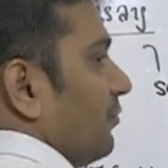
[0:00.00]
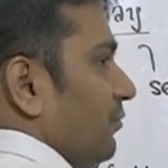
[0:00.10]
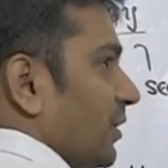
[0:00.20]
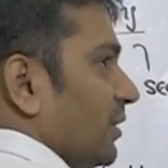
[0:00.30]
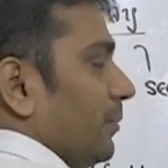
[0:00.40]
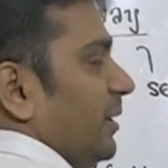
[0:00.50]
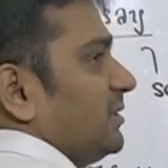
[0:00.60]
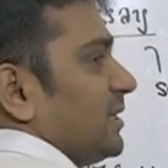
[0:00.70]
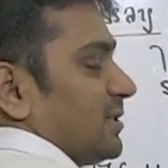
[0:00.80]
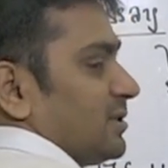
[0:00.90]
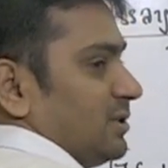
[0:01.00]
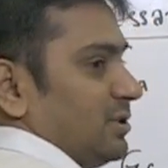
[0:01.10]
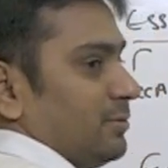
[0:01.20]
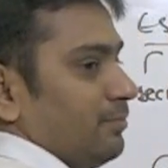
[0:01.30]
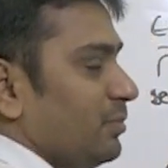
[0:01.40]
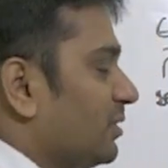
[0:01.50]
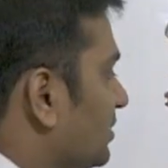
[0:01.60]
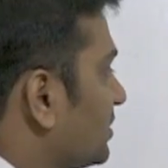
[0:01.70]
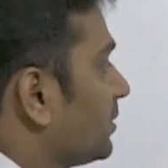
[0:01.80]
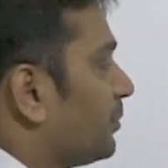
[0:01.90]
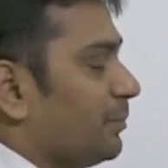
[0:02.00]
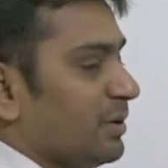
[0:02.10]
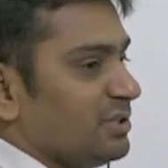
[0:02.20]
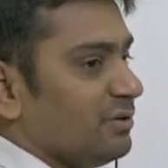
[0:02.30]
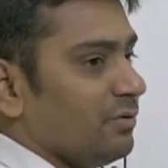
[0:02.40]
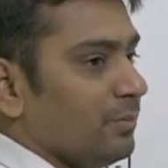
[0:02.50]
for the mains as such. This is the preparation for